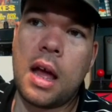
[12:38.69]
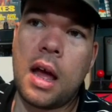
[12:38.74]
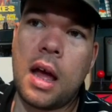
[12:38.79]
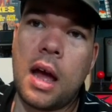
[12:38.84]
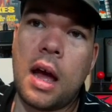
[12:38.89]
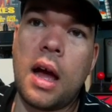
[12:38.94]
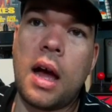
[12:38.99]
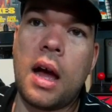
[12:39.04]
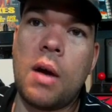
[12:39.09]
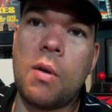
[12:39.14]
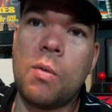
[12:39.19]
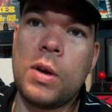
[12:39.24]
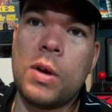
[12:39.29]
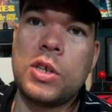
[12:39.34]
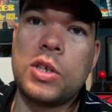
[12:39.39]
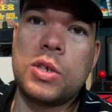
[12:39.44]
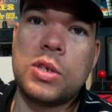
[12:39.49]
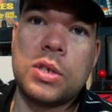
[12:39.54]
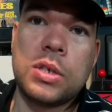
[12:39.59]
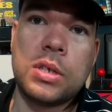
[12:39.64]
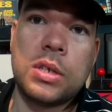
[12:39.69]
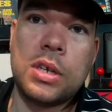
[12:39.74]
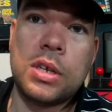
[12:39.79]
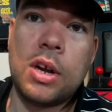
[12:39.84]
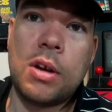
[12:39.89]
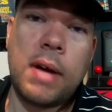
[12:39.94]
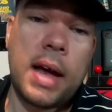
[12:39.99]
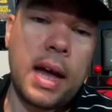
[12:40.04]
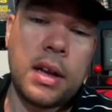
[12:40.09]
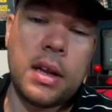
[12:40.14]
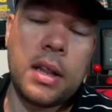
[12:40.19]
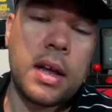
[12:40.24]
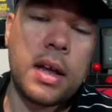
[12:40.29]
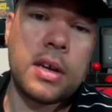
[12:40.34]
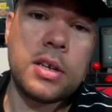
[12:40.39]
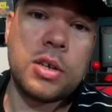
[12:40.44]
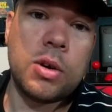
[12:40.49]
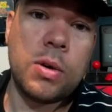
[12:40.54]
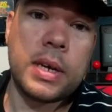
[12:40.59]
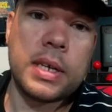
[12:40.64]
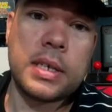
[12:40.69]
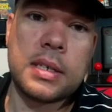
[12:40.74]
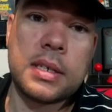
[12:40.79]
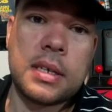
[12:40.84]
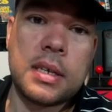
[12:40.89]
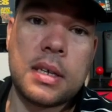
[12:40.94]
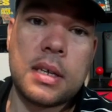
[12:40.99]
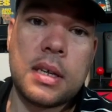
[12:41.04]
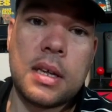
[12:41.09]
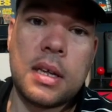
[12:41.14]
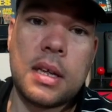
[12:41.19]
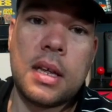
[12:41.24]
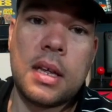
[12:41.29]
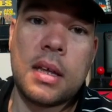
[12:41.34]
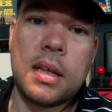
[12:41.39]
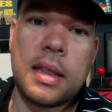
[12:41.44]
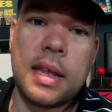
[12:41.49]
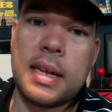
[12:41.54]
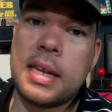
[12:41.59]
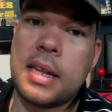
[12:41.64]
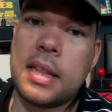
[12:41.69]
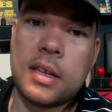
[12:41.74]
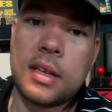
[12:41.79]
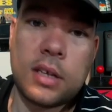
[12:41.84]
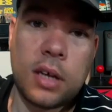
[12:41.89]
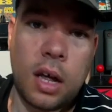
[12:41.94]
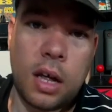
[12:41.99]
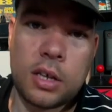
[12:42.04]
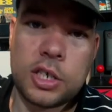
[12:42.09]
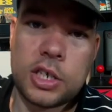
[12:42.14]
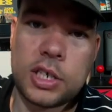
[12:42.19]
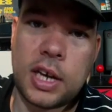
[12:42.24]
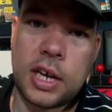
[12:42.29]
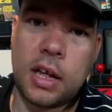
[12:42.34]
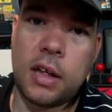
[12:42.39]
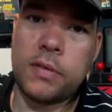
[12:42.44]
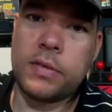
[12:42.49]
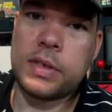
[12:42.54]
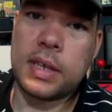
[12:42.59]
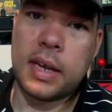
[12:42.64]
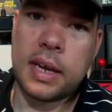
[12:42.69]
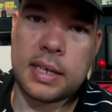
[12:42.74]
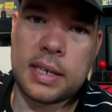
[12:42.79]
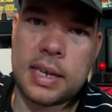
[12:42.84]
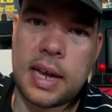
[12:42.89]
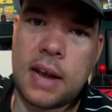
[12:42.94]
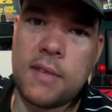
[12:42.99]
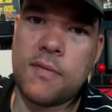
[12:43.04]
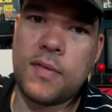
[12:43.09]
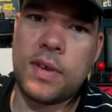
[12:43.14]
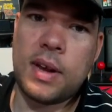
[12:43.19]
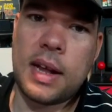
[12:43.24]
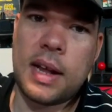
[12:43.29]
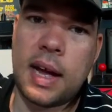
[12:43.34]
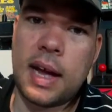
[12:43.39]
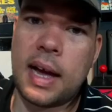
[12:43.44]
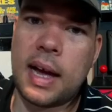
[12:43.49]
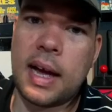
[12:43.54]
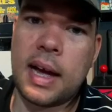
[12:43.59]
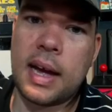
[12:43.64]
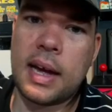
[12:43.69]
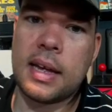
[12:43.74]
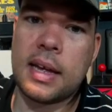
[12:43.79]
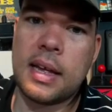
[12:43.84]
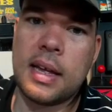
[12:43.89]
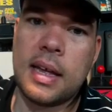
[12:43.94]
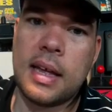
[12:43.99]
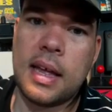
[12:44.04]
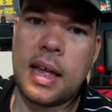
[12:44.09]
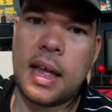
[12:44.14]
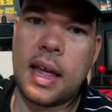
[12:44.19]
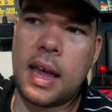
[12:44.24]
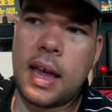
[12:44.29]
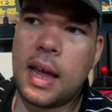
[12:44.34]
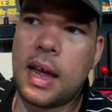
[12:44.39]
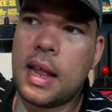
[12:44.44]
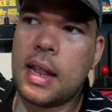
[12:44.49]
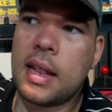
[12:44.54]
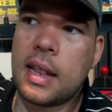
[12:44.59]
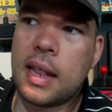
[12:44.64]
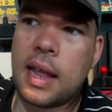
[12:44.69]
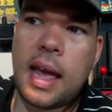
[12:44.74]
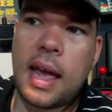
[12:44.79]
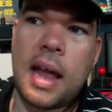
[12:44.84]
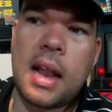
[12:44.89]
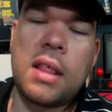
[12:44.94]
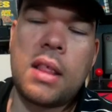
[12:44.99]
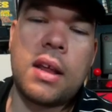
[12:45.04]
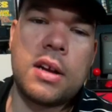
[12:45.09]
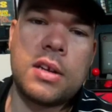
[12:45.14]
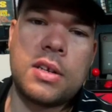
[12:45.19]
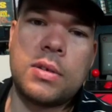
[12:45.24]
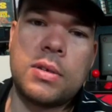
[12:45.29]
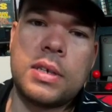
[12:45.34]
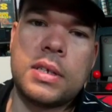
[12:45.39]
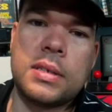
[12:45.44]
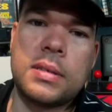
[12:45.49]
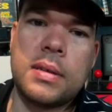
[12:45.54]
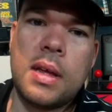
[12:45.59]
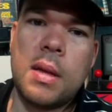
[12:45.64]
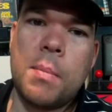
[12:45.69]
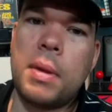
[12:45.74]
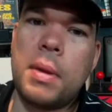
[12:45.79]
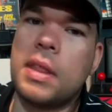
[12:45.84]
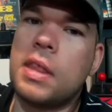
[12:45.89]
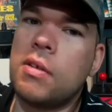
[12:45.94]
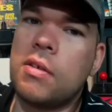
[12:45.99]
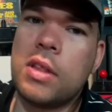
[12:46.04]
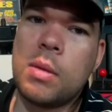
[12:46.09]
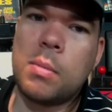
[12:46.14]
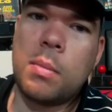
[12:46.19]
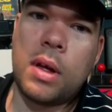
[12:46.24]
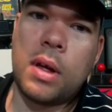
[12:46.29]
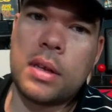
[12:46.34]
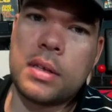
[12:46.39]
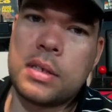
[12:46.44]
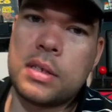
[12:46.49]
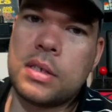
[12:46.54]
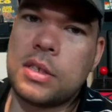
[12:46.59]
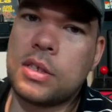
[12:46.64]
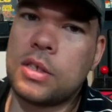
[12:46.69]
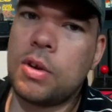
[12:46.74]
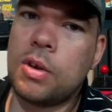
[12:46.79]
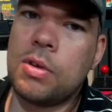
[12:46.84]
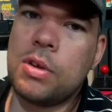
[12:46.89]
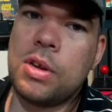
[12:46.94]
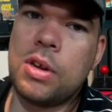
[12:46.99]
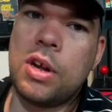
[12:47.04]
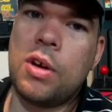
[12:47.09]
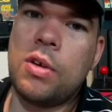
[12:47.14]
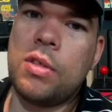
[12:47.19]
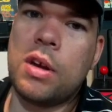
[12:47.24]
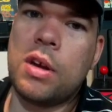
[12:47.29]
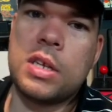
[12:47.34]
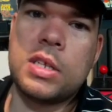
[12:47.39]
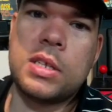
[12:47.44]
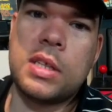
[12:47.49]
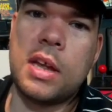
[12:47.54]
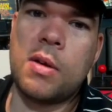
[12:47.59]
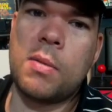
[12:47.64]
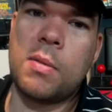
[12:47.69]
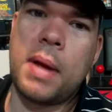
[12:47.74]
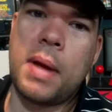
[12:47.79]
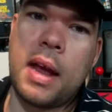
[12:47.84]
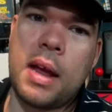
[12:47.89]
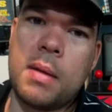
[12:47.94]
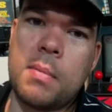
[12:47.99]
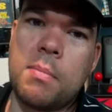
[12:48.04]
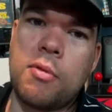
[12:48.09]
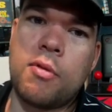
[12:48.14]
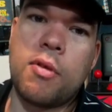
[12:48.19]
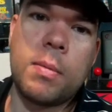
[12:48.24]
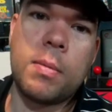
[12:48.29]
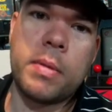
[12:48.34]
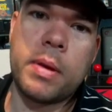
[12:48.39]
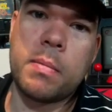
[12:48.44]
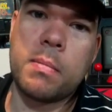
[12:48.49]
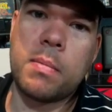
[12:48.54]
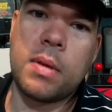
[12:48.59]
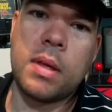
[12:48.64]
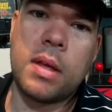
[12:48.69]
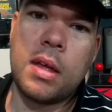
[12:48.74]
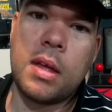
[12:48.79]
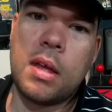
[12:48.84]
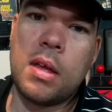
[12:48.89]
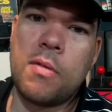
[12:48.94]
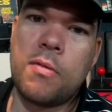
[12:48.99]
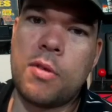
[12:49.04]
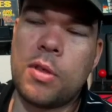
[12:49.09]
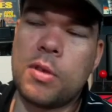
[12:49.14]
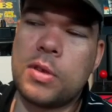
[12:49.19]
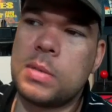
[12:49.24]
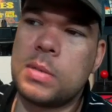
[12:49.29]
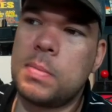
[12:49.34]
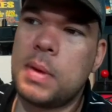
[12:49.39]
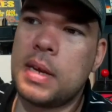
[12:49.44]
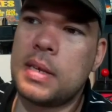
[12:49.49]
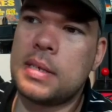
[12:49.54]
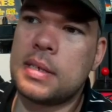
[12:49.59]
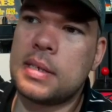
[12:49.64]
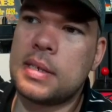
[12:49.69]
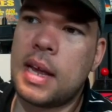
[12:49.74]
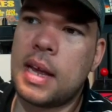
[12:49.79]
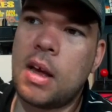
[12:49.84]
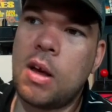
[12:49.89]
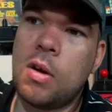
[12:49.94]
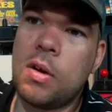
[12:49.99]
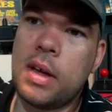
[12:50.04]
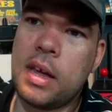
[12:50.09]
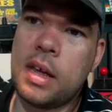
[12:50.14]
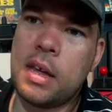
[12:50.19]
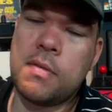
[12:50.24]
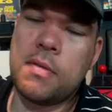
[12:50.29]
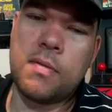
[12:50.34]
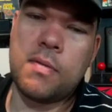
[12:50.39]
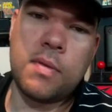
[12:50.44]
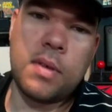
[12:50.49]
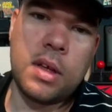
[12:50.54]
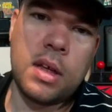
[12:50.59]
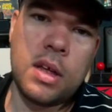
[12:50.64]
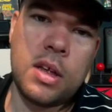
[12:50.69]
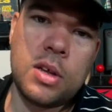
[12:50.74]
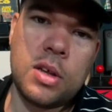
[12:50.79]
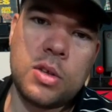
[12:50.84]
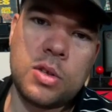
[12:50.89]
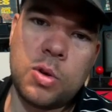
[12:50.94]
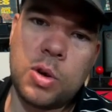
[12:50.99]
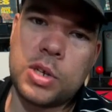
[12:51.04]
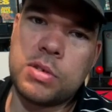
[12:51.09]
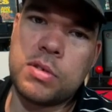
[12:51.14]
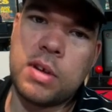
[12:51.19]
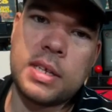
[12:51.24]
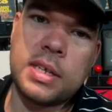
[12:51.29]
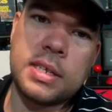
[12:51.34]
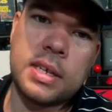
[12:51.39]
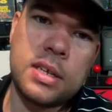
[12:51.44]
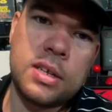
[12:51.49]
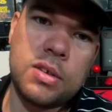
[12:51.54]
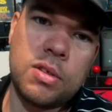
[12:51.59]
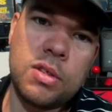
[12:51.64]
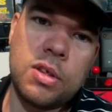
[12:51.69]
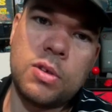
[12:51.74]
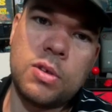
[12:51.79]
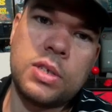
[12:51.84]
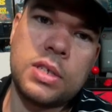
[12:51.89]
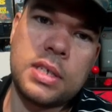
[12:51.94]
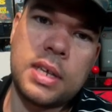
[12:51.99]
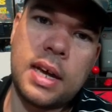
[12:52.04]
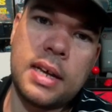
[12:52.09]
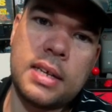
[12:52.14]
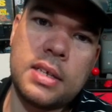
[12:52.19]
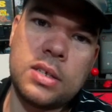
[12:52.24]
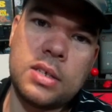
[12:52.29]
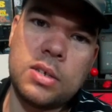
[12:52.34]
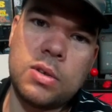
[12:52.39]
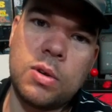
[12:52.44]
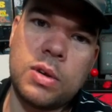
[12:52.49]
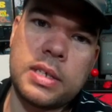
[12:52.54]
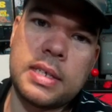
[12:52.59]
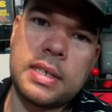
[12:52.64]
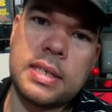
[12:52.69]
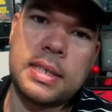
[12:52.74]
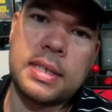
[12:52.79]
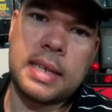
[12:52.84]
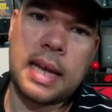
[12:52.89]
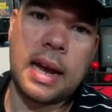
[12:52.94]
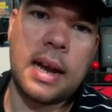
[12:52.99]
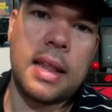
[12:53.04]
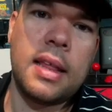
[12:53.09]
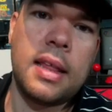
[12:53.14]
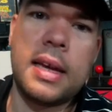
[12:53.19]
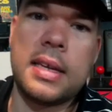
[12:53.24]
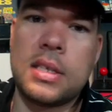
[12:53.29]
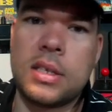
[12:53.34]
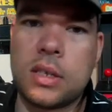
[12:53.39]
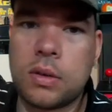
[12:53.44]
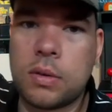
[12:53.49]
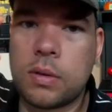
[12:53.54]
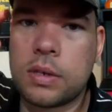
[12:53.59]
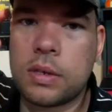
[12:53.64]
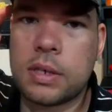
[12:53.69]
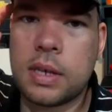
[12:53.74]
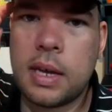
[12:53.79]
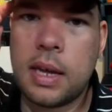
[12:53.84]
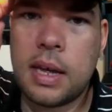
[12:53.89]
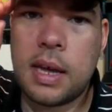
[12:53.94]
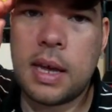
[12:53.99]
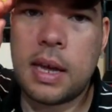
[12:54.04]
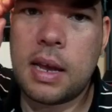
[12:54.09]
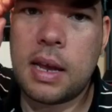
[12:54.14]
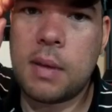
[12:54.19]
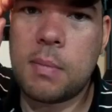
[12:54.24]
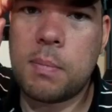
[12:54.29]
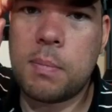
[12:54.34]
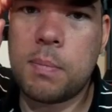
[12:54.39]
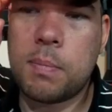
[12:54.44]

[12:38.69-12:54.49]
uh, which you know held a lot of toys. They did the tall shelves, like 10 feet high, and they had a lot of toys. But they were in the malls, so you know they're they're paying premium for those spaces. Now, if Toys R Us can do those size stores as satellite stores in